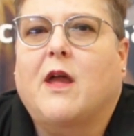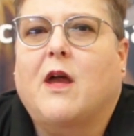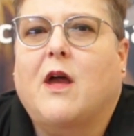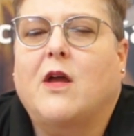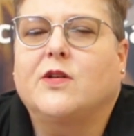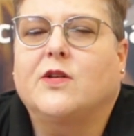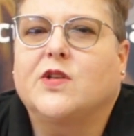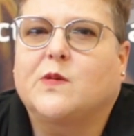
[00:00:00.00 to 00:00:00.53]

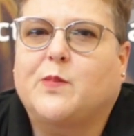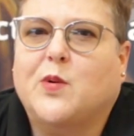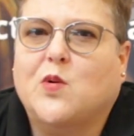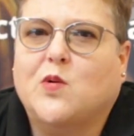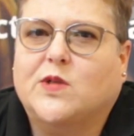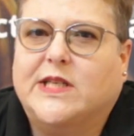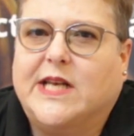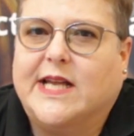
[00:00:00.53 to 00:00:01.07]
Under
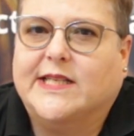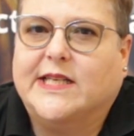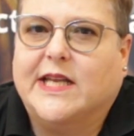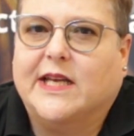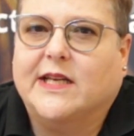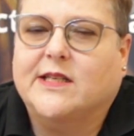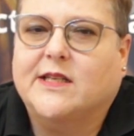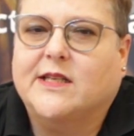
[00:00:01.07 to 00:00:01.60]
sports
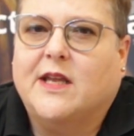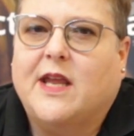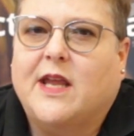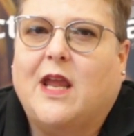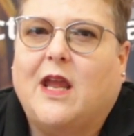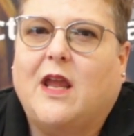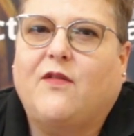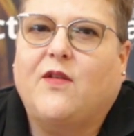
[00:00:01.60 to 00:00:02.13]
lettings,
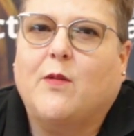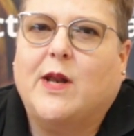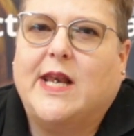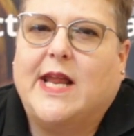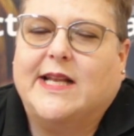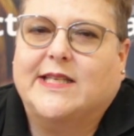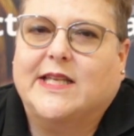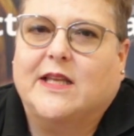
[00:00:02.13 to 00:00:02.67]
if you are
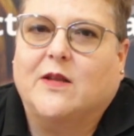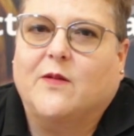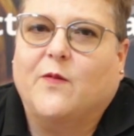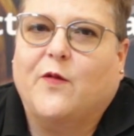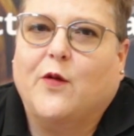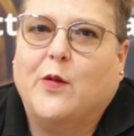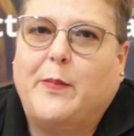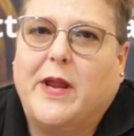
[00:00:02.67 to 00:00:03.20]
letting them
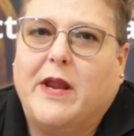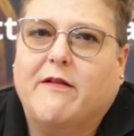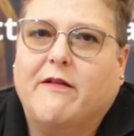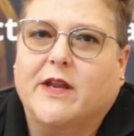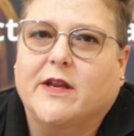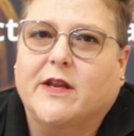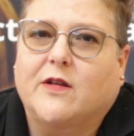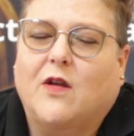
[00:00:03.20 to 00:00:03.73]
for a
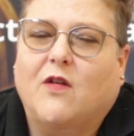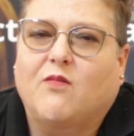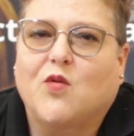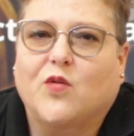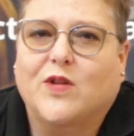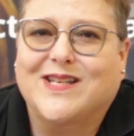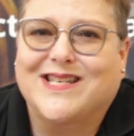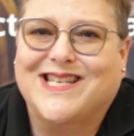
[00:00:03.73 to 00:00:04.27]
period of
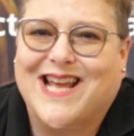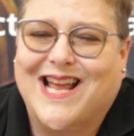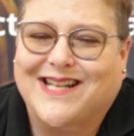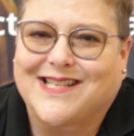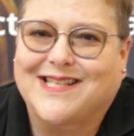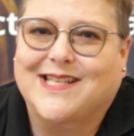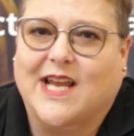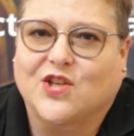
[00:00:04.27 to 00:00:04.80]
more than
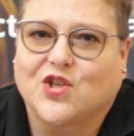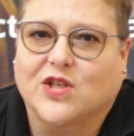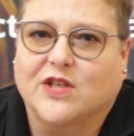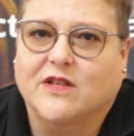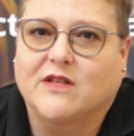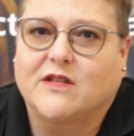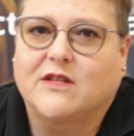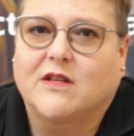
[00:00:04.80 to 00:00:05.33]
10
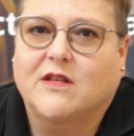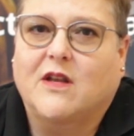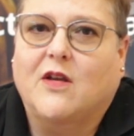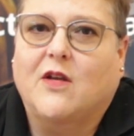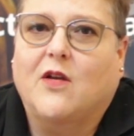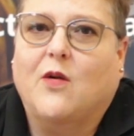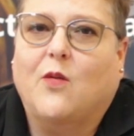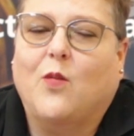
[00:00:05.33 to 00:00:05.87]
sessions,
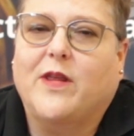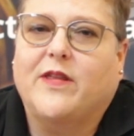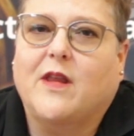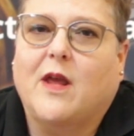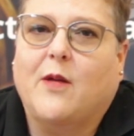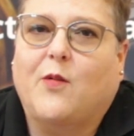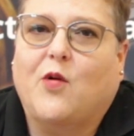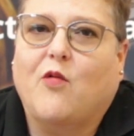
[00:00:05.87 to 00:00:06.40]
with
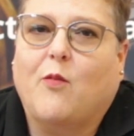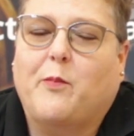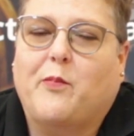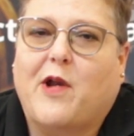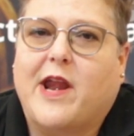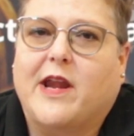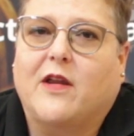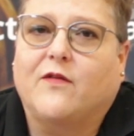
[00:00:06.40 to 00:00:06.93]
a
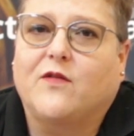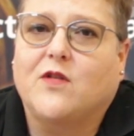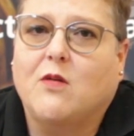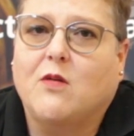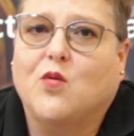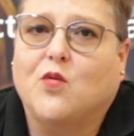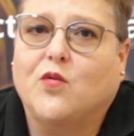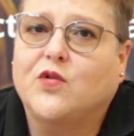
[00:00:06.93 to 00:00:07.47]
break of no
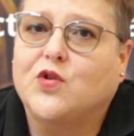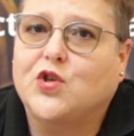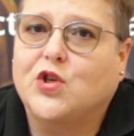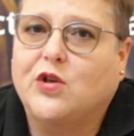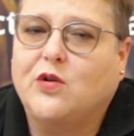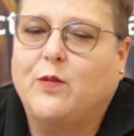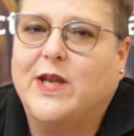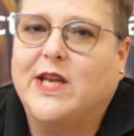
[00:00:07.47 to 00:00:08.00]
more than
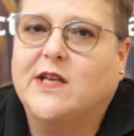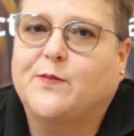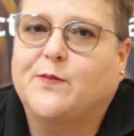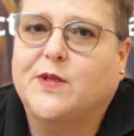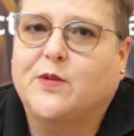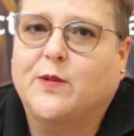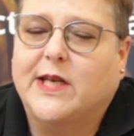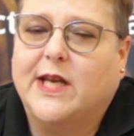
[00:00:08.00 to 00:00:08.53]
2 weeks
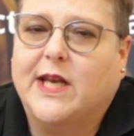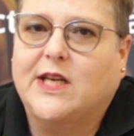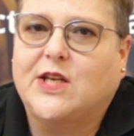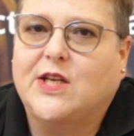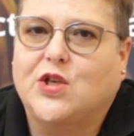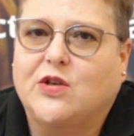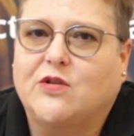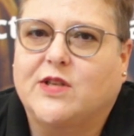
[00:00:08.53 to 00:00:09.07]
between any
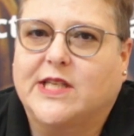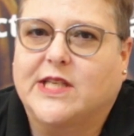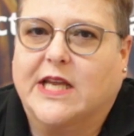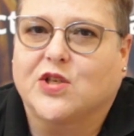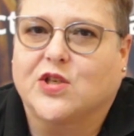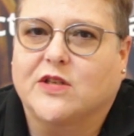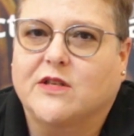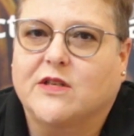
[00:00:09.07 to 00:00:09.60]
two
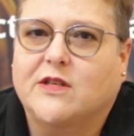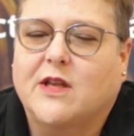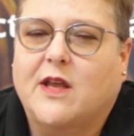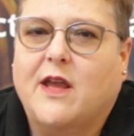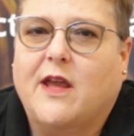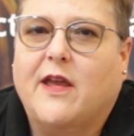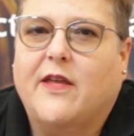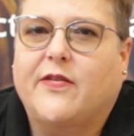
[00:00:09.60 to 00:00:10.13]
sessions,
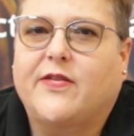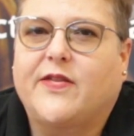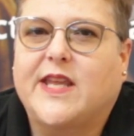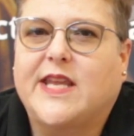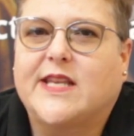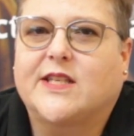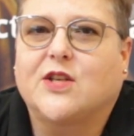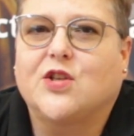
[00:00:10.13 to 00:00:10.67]

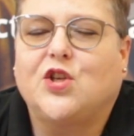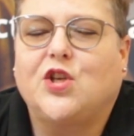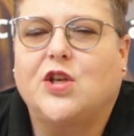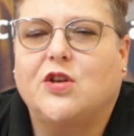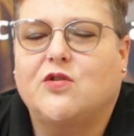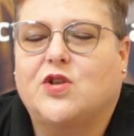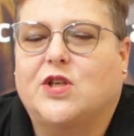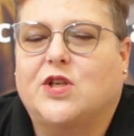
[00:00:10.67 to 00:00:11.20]
these can
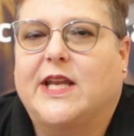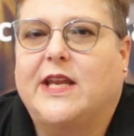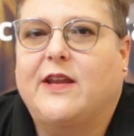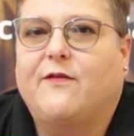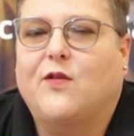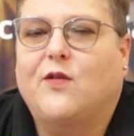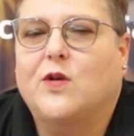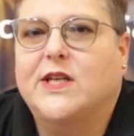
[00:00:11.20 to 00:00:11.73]
usually
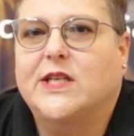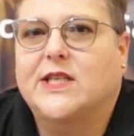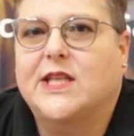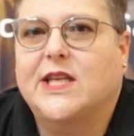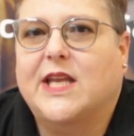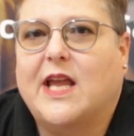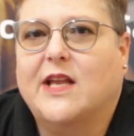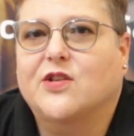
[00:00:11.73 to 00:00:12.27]
fall into the
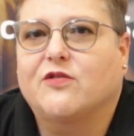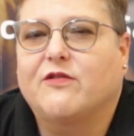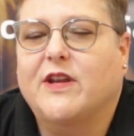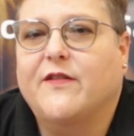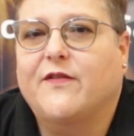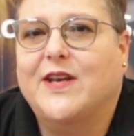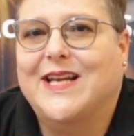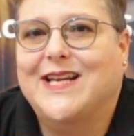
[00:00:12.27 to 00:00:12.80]
category
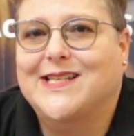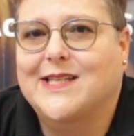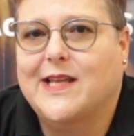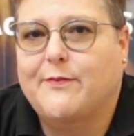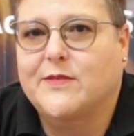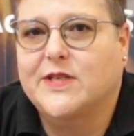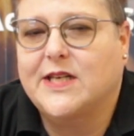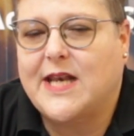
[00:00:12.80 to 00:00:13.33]
of an
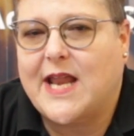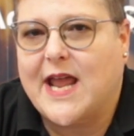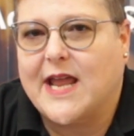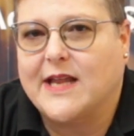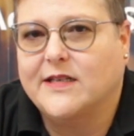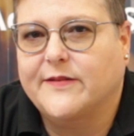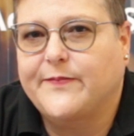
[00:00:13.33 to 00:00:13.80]
exempt let.